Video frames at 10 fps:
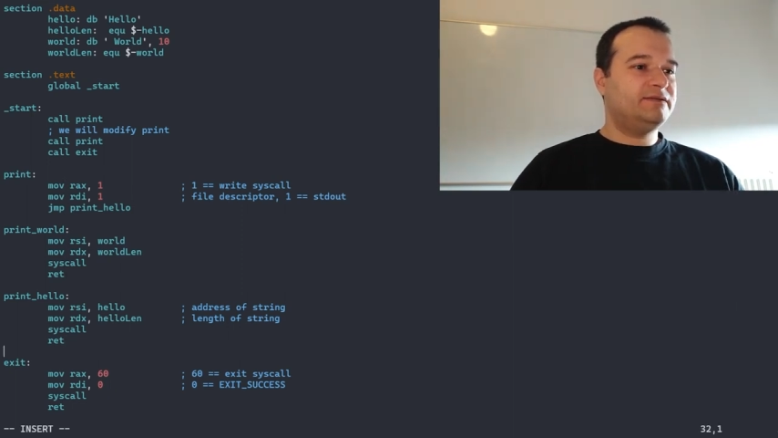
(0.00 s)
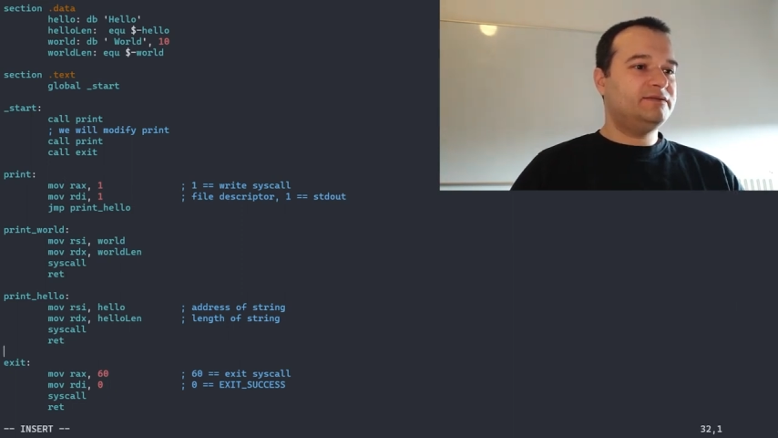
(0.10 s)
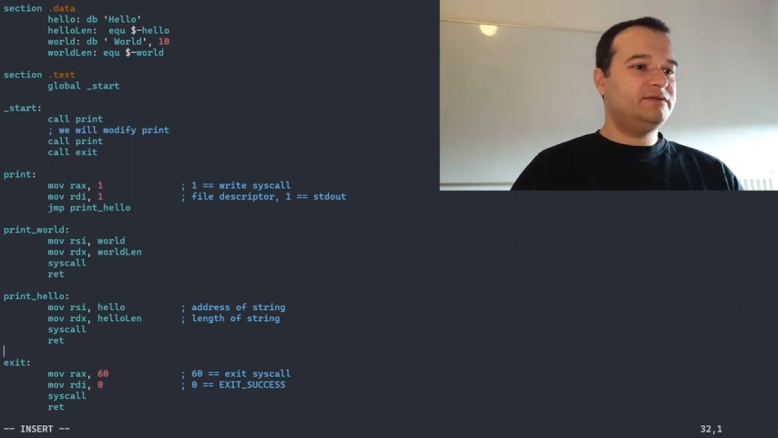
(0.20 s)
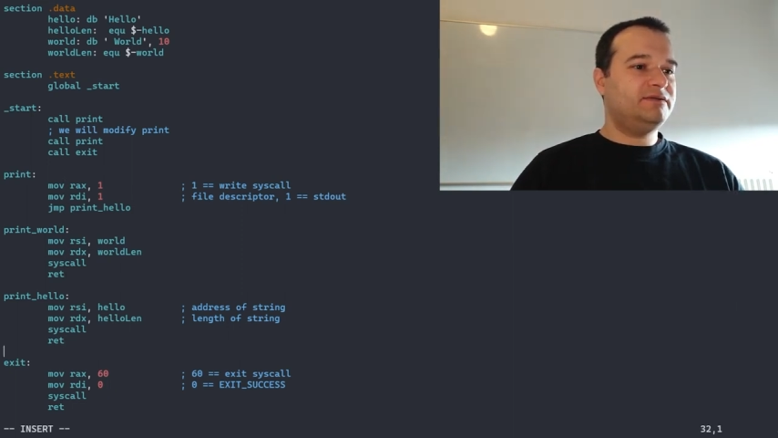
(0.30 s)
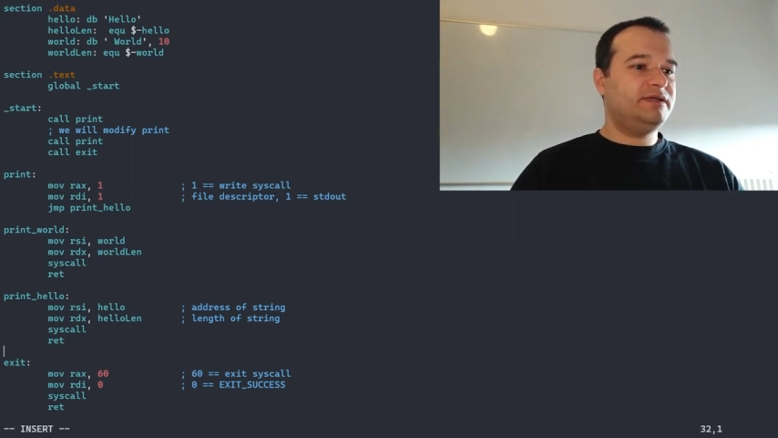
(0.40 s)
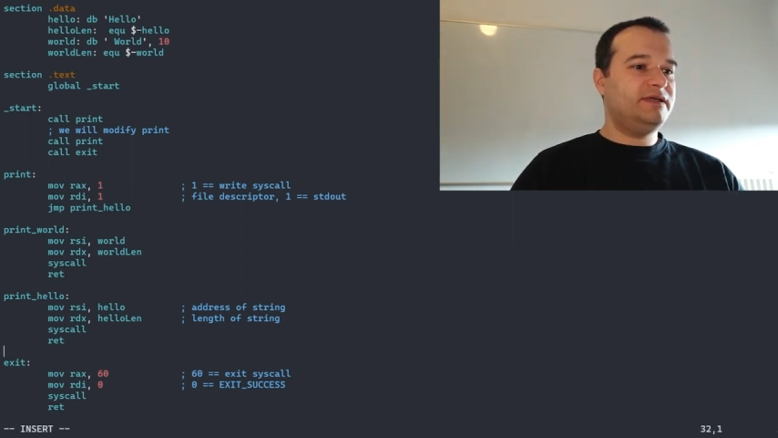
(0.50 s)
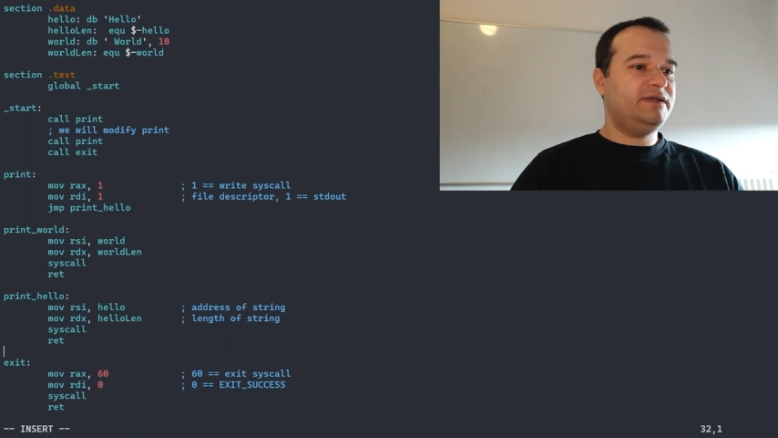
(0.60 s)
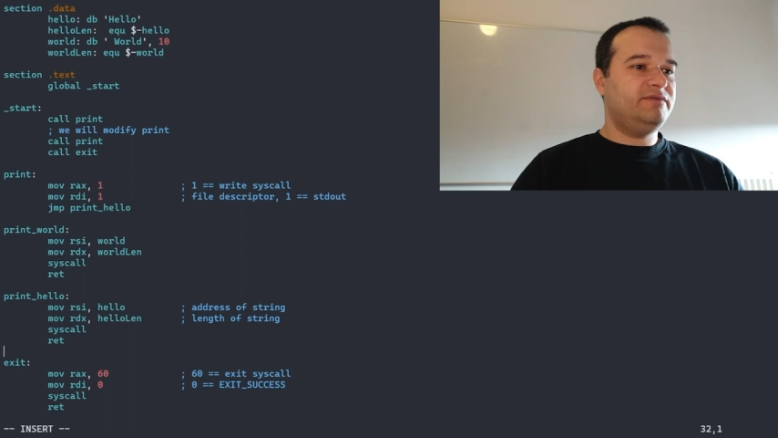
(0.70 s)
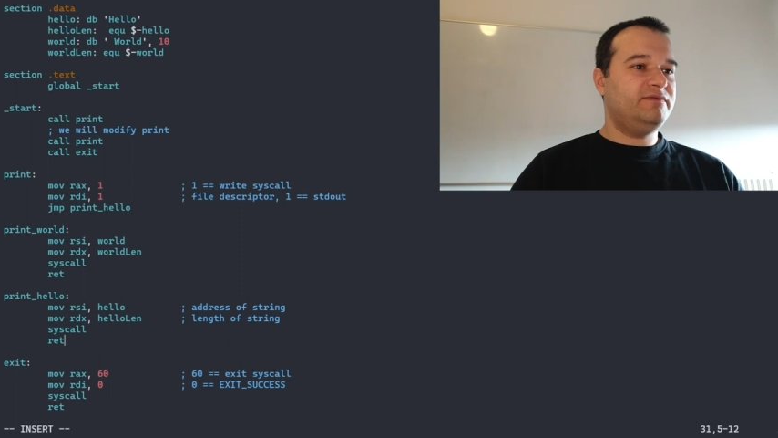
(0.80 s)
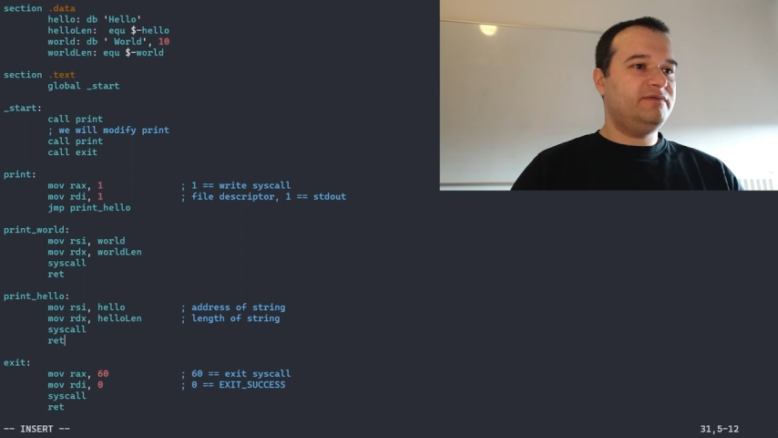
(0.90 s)

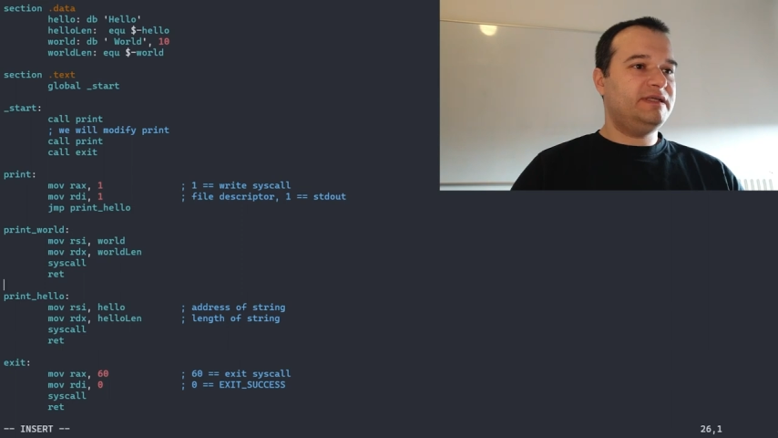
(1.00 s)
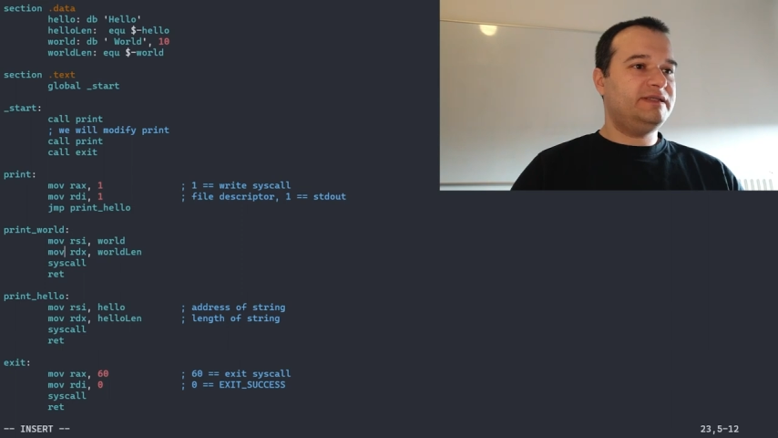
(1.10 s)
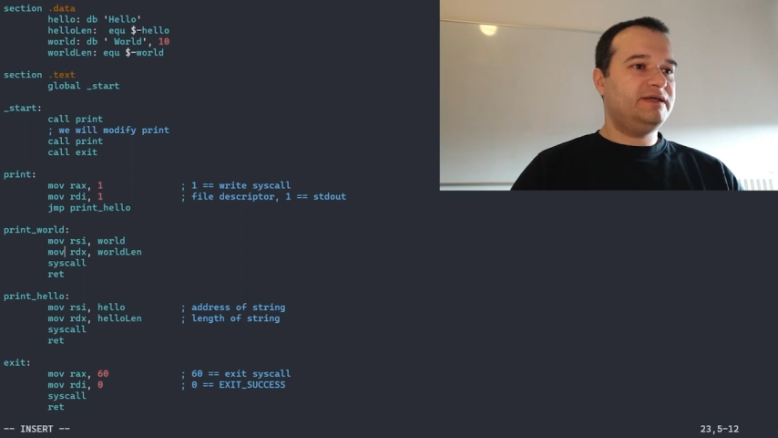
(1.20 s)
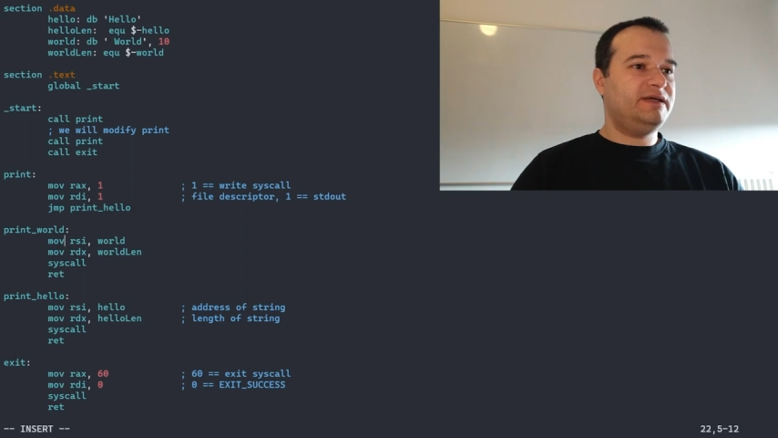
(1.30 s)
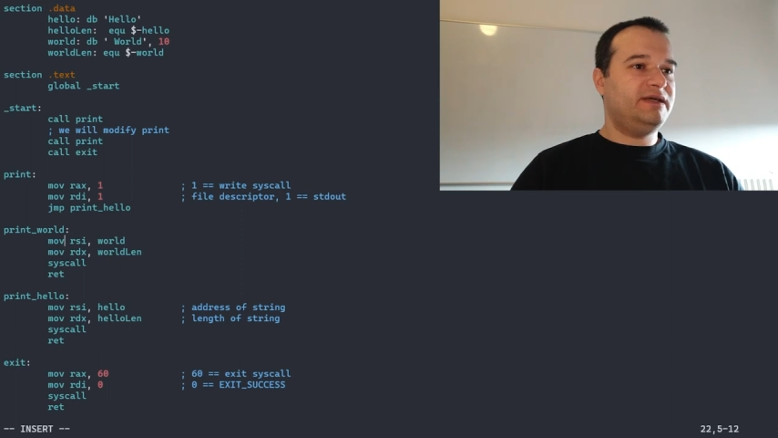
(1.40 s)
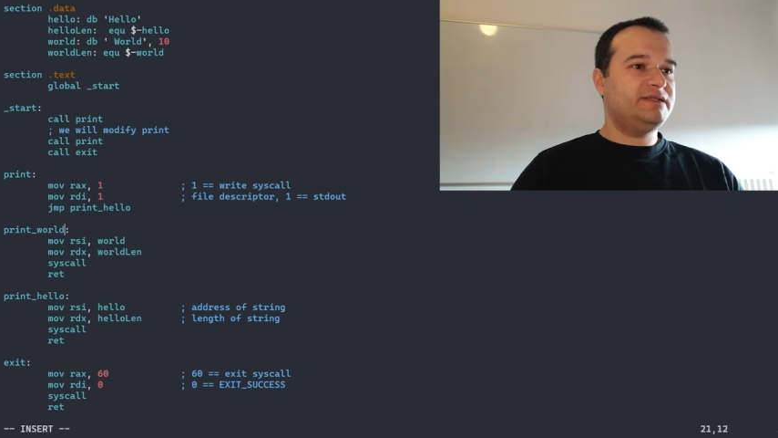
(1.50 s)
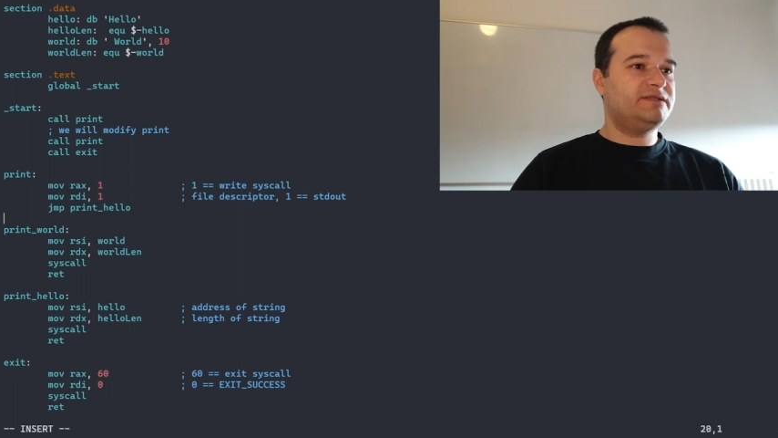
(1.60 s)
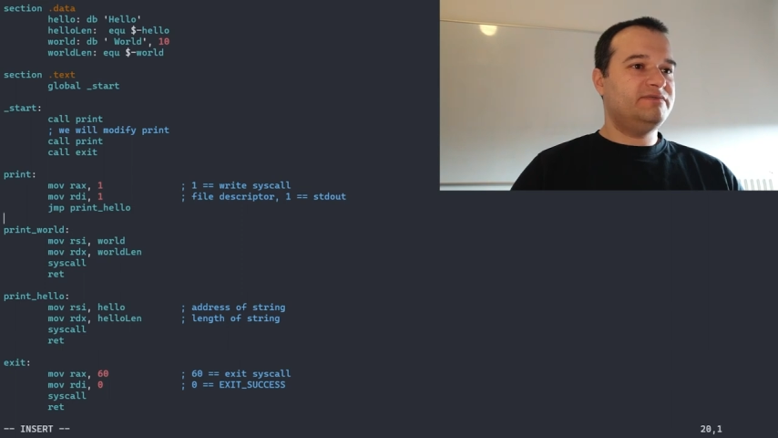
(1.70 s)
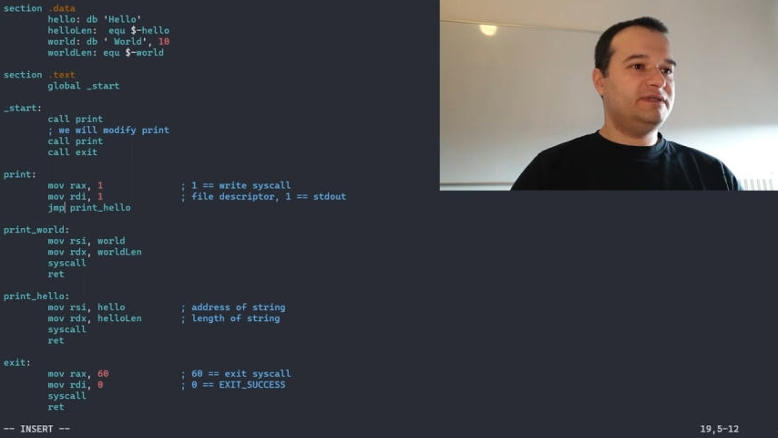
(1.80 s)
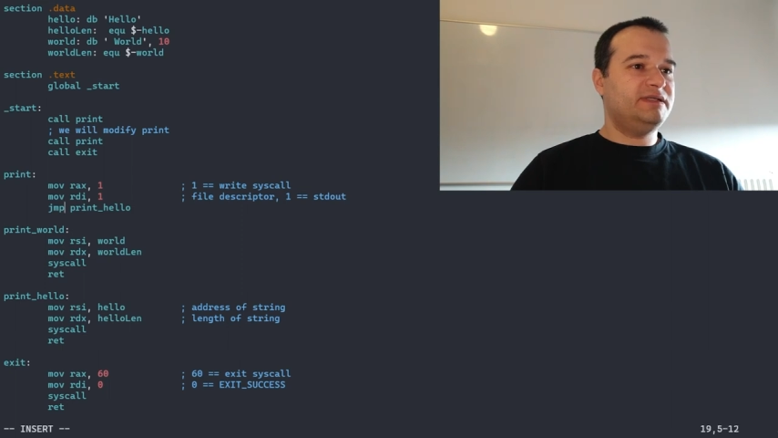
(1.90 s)
Okay, what else
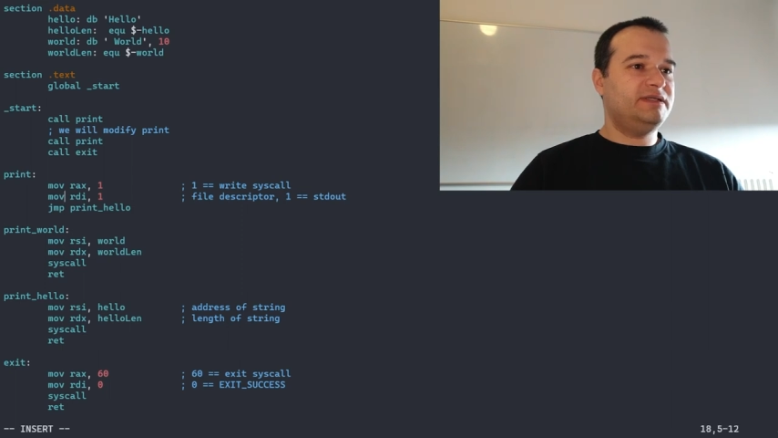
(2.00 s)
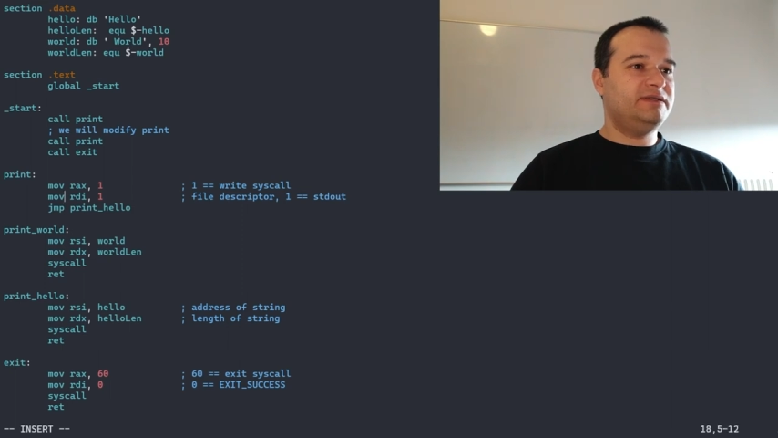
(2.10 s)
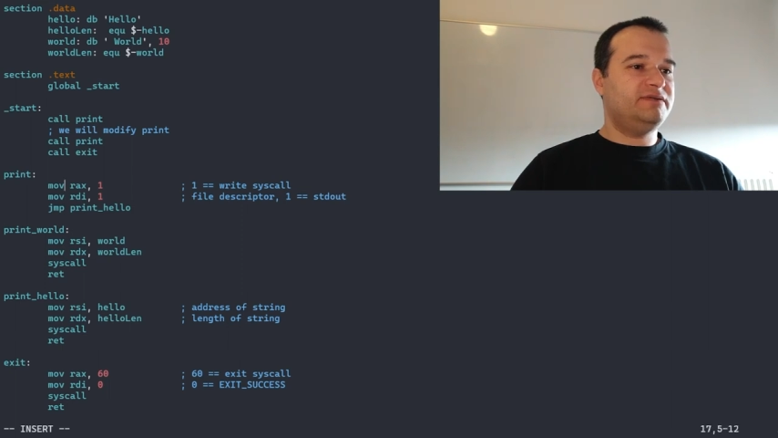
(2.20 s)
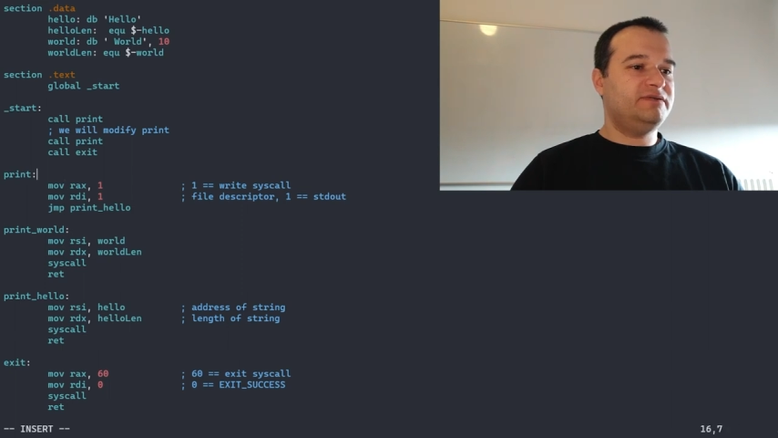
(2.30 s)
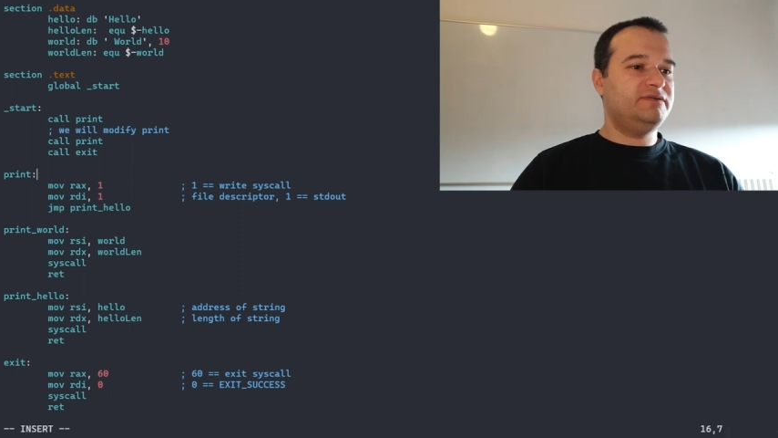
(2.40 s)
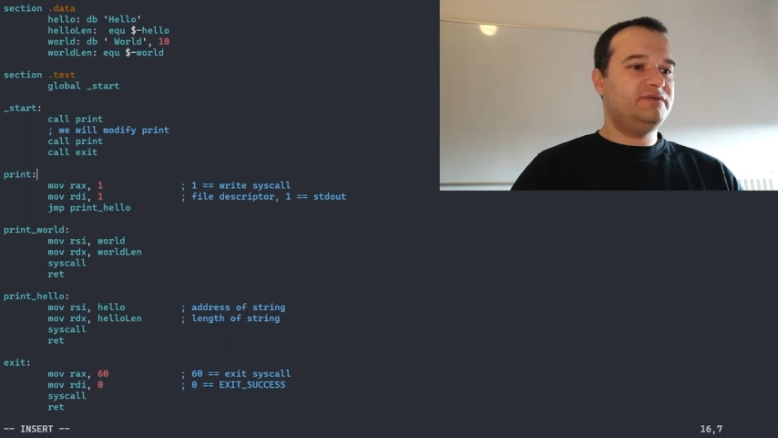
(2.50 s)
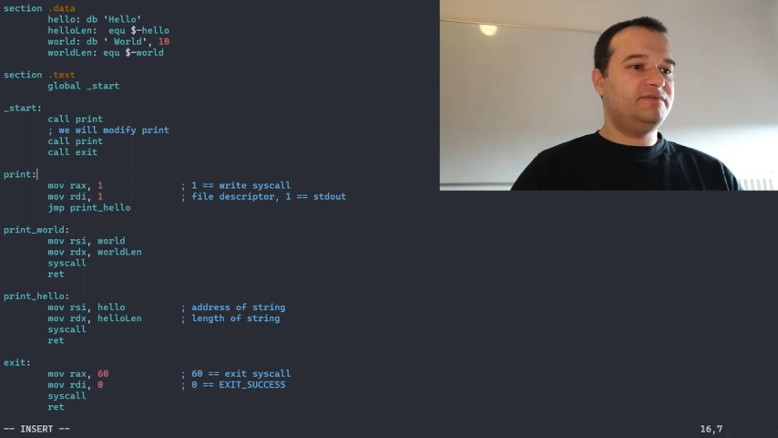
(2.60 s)
do we need to do?